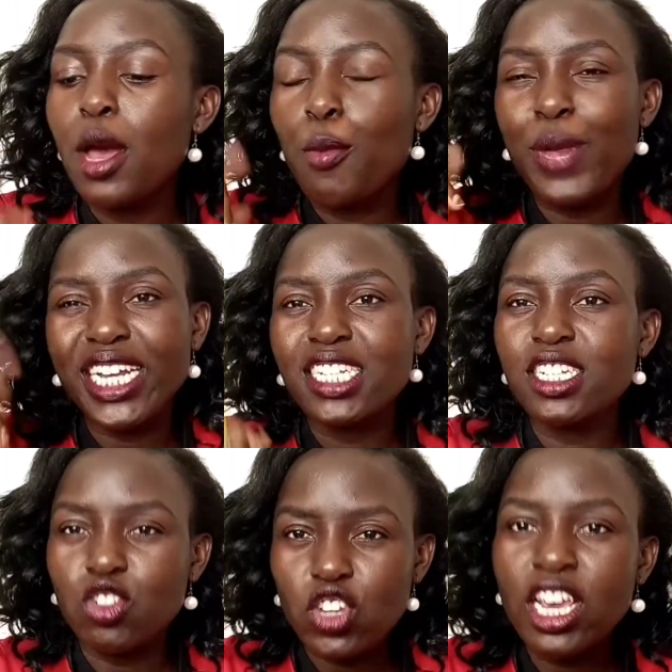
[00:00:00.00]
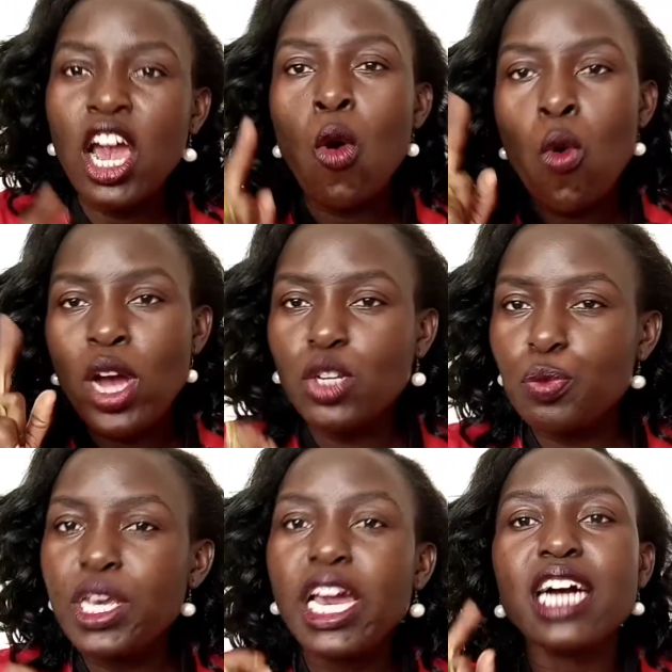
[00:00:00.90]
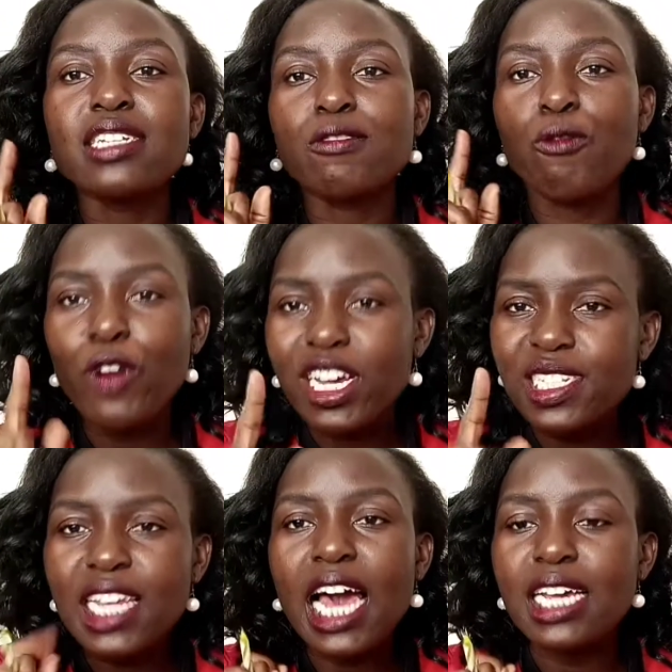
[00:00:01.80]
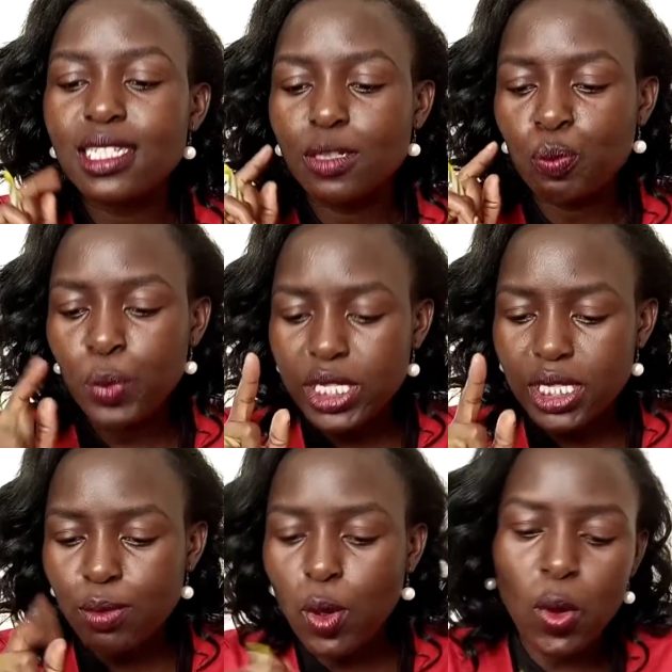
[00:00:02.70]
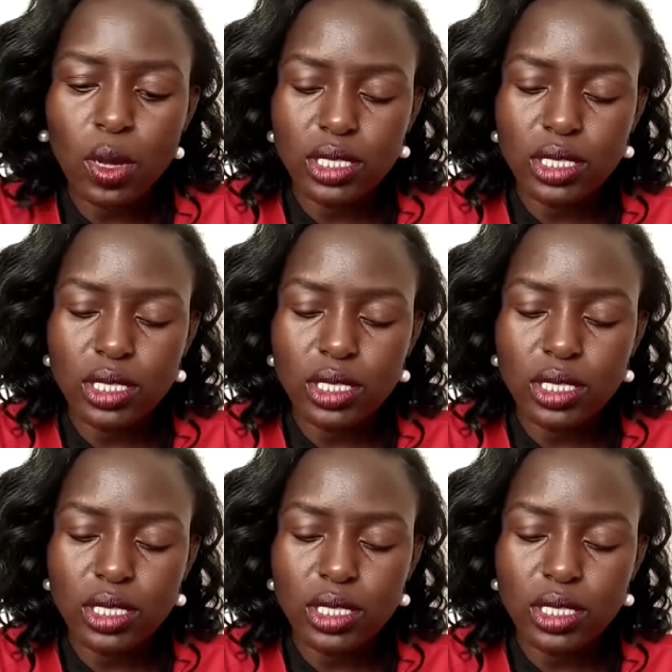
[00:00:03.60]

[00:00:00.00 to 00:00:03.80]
But today I want to be as fast as possible.